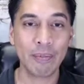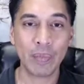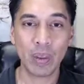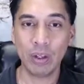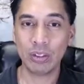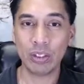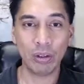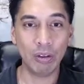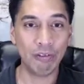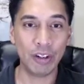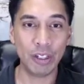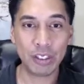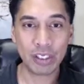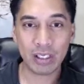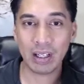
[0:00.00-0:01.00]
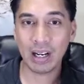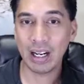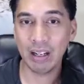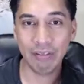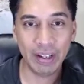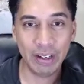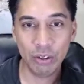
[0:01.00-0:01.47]
So the first kind of
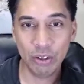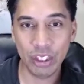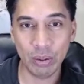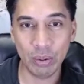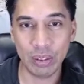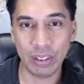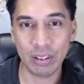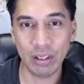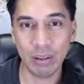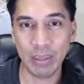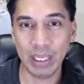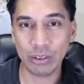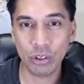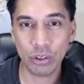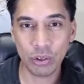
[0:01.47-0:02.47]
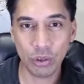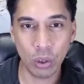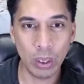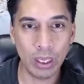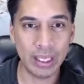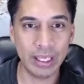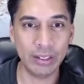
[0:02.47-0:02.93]
energy was all about stored
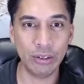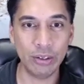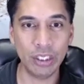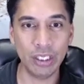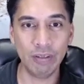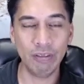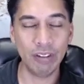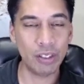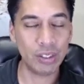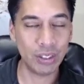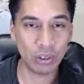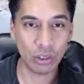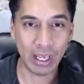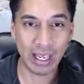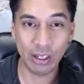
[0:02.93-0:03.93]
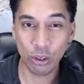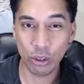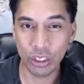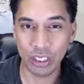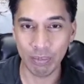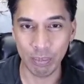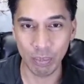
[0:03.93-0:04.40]
energy versus energy
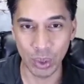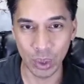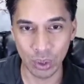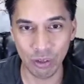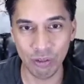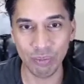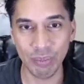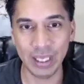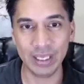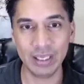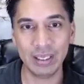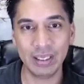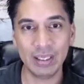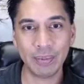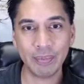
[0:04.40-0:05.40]
in movement.